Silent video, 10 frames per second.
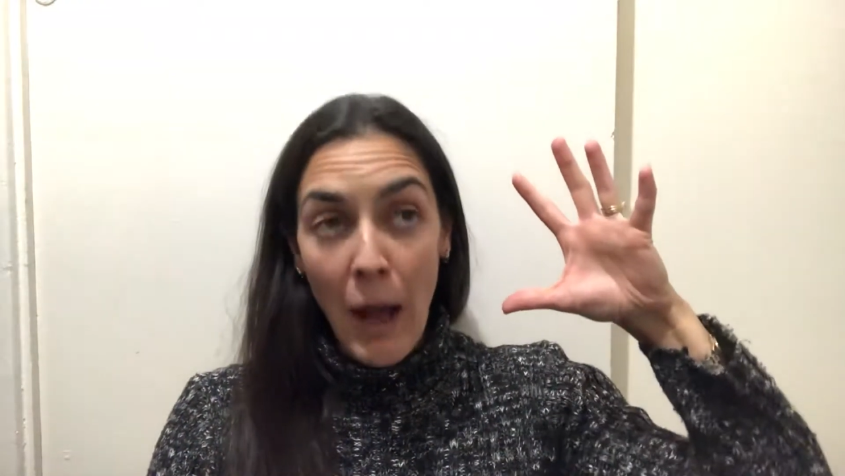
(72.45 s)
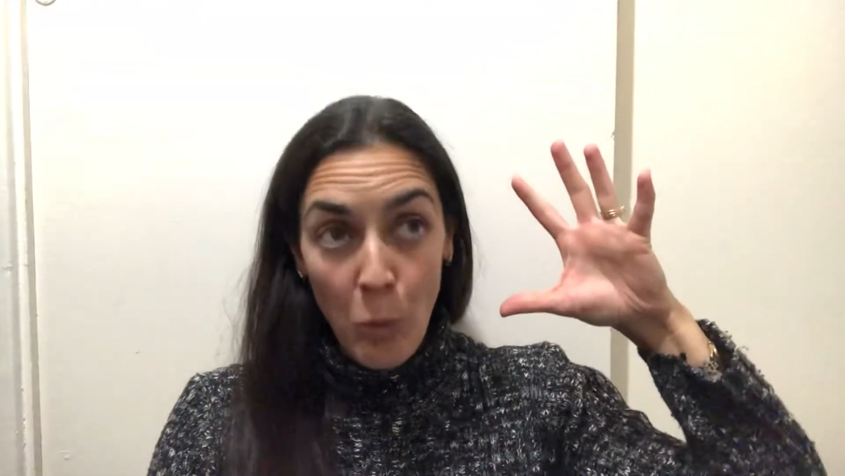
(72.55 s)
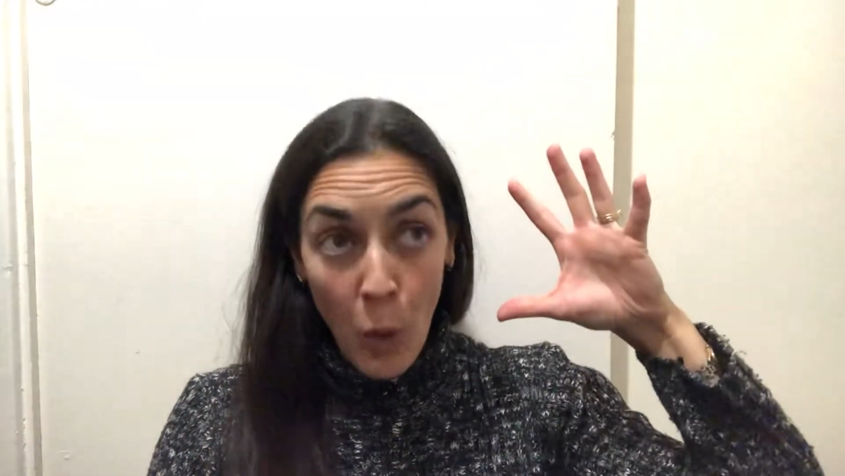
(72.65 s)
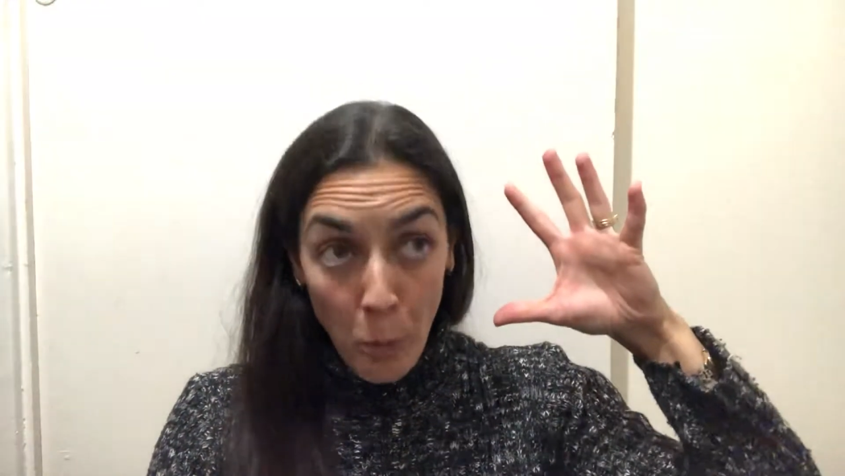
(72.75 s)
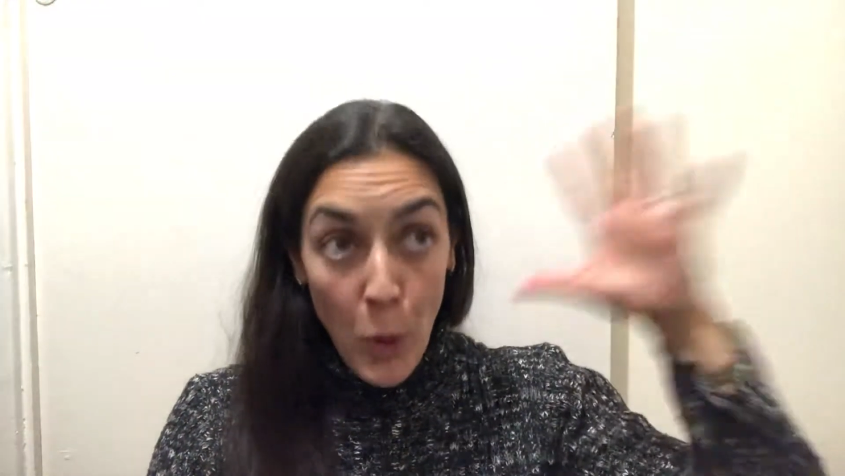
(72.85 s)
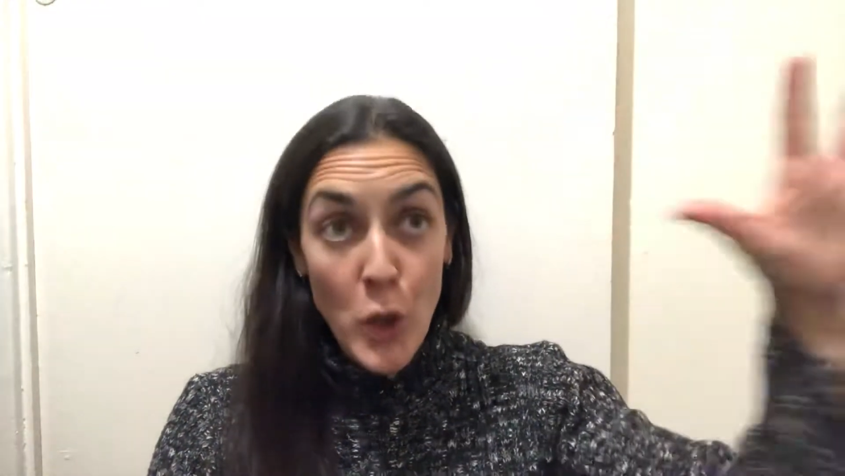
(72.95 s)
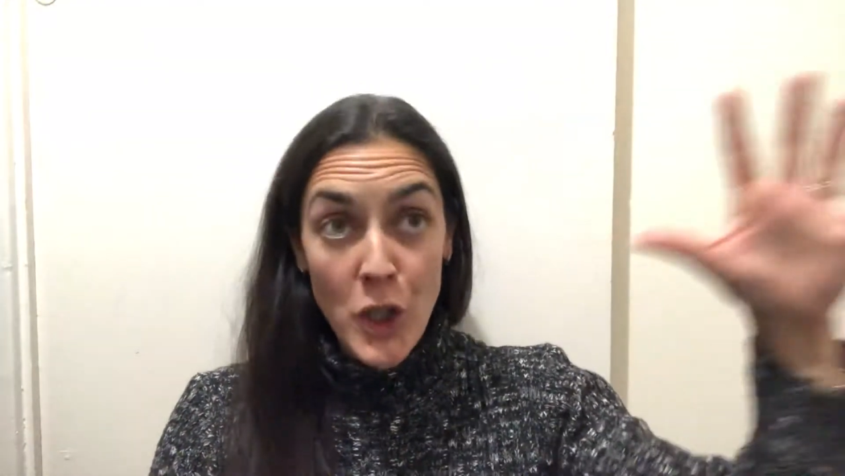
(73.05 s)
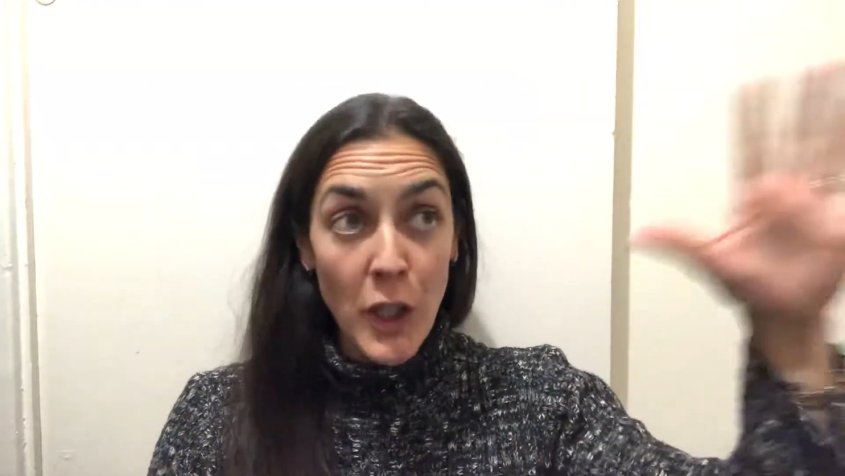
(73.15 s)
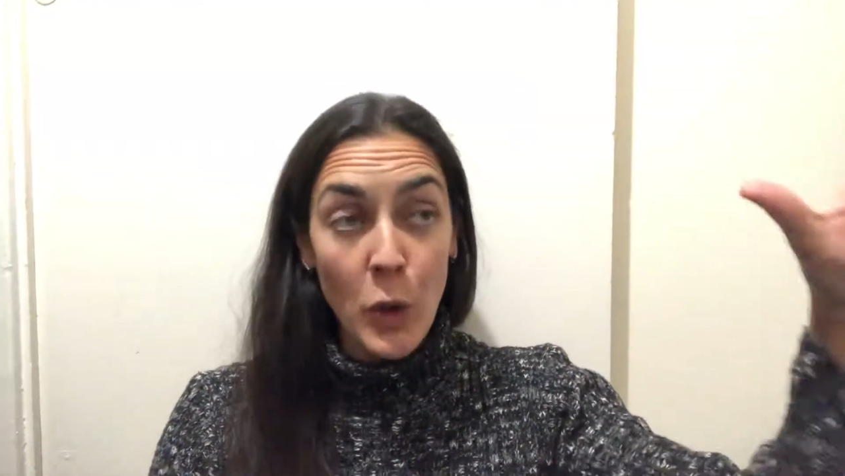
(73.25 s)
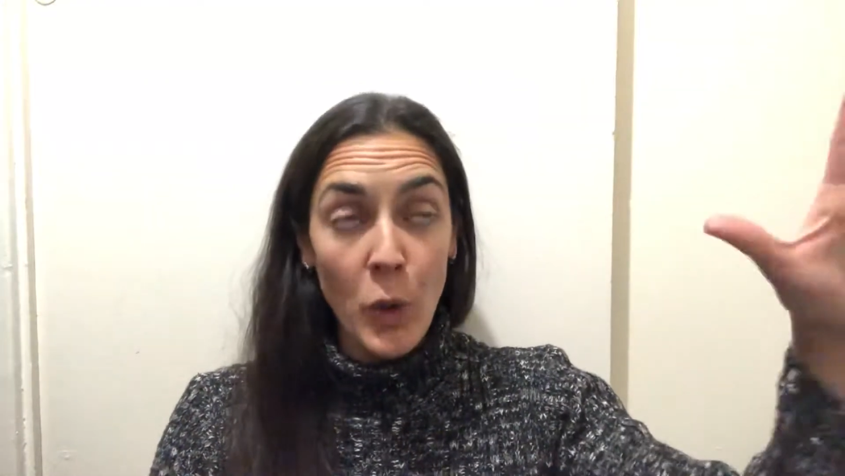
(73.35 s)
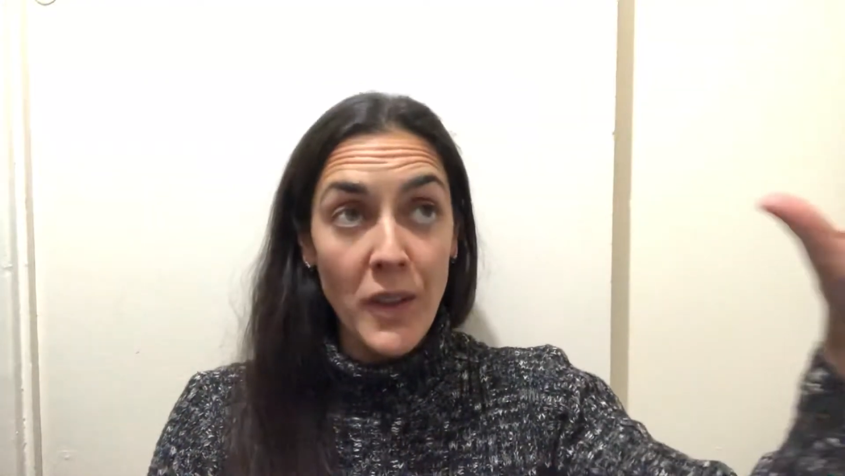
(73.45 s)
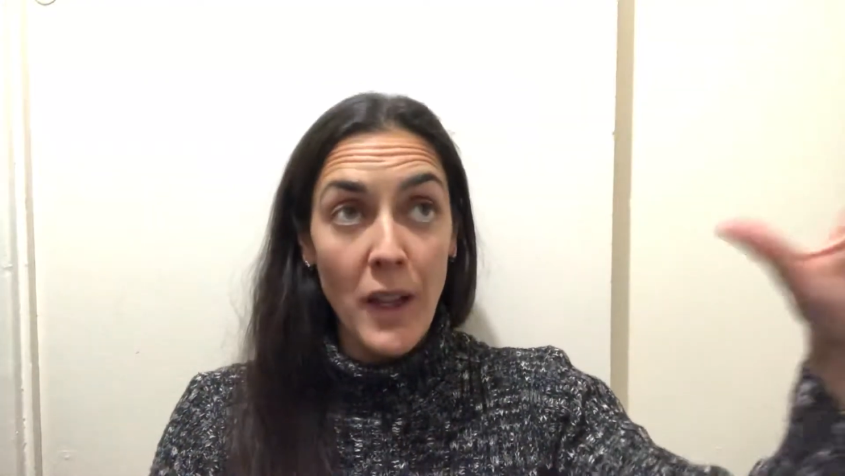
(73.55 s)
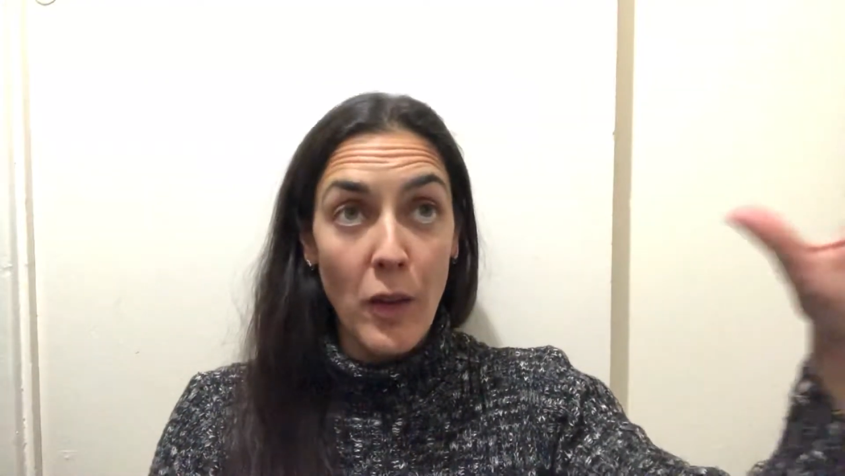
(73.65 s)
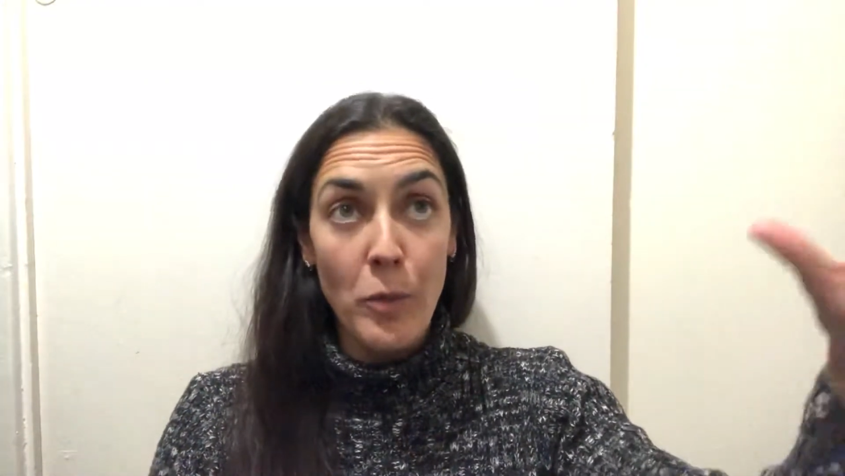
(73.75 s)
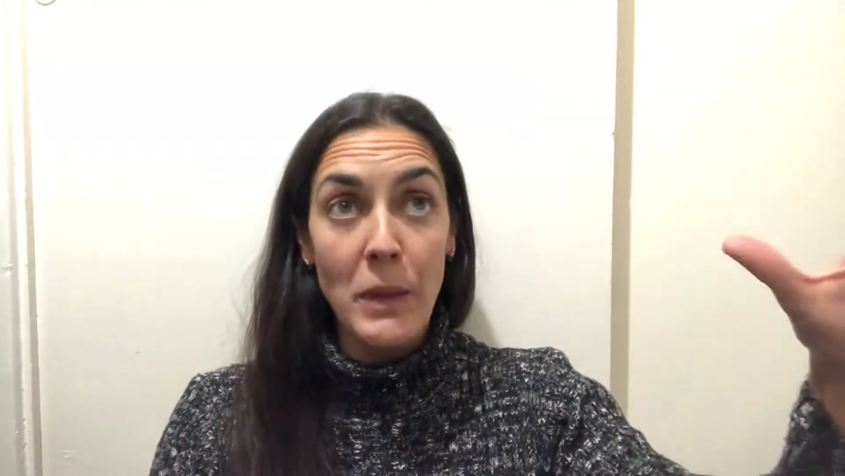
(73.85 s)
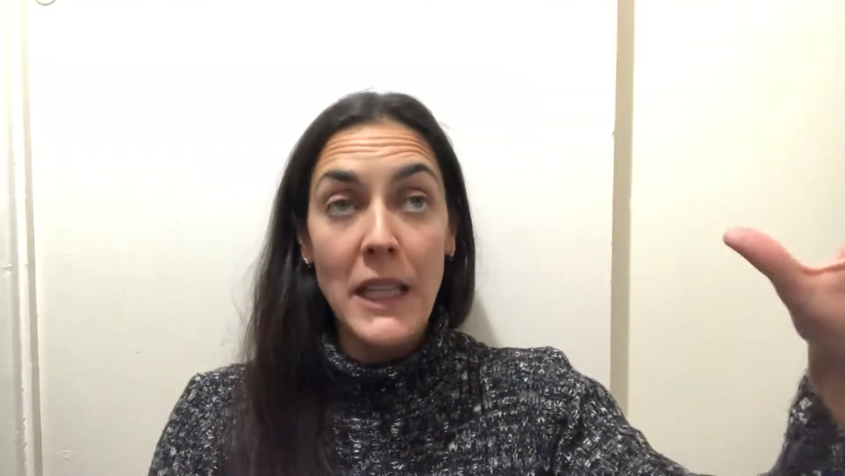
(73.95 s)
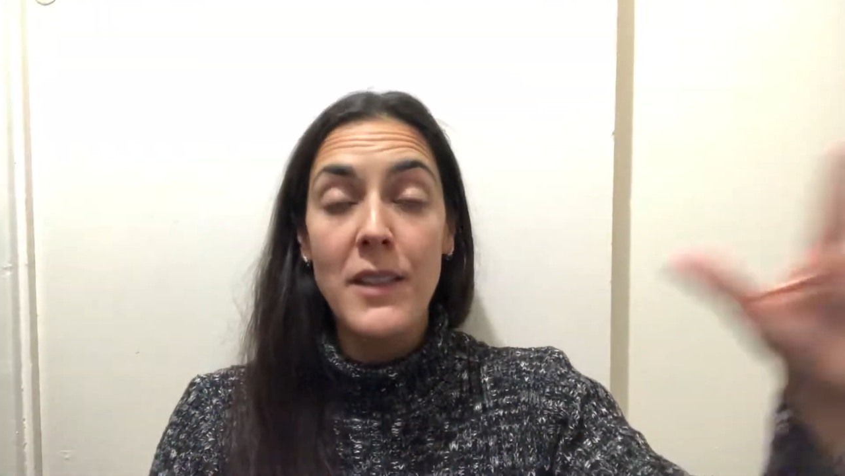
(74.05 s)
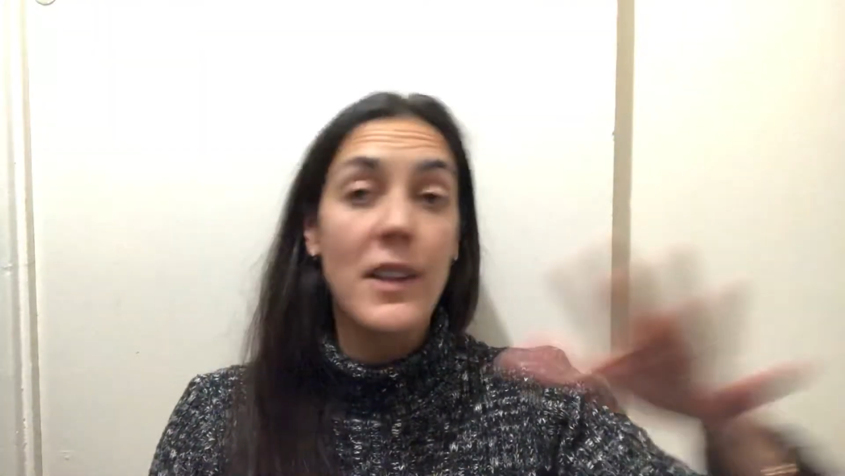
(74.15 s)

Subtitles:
what pushing yourself means